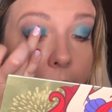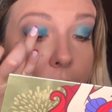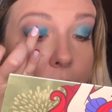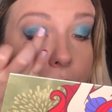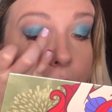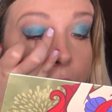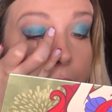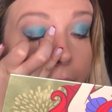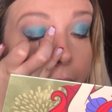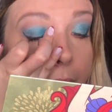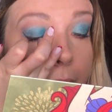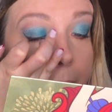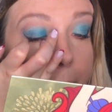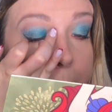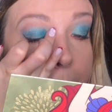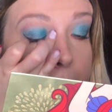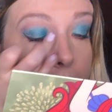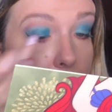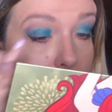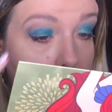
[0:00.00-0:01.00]

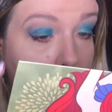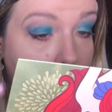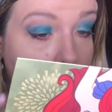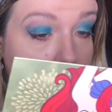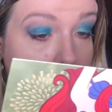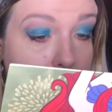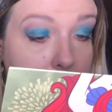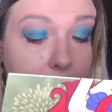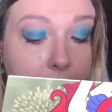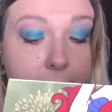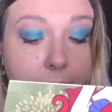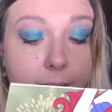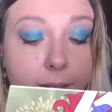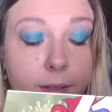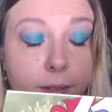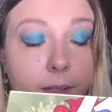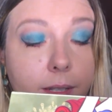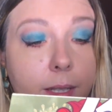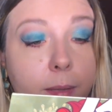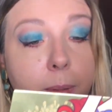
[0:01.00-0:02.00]
shape, and
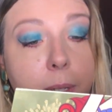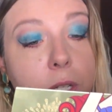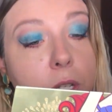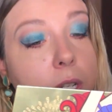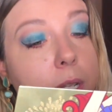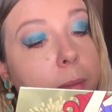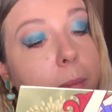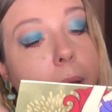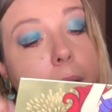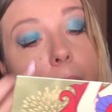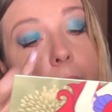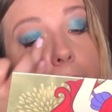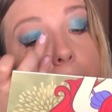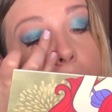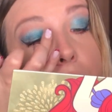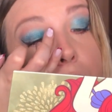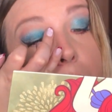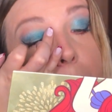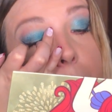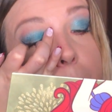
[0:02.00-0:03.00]
especially my eye
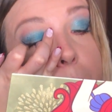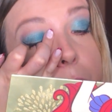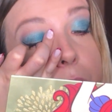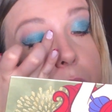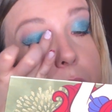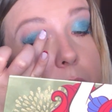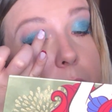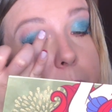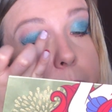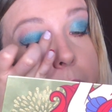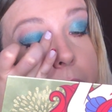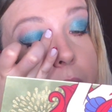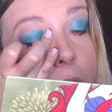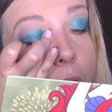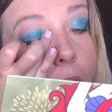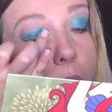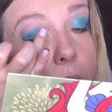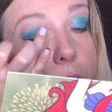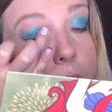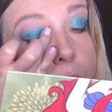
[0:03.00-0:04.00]
shape, which is a bit
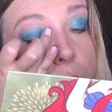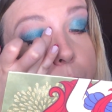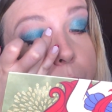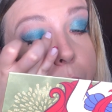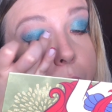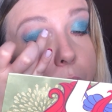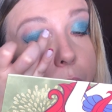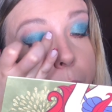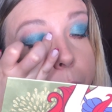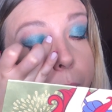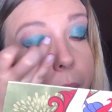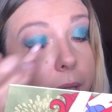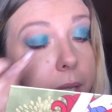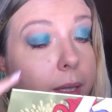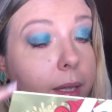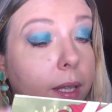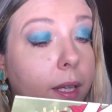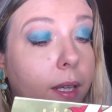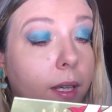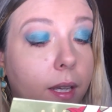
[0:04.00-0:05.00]
hard to work with
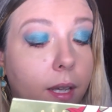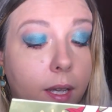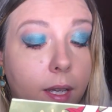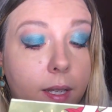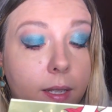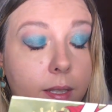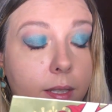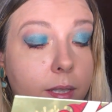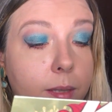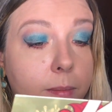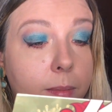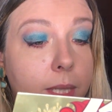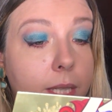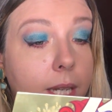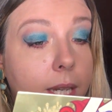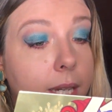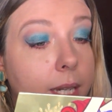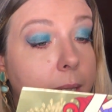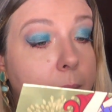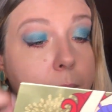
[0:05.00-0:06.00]

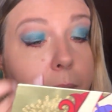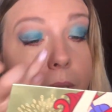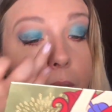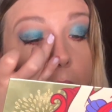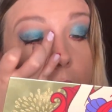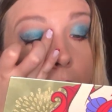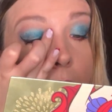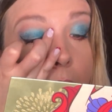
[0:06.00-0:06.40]
sometimes.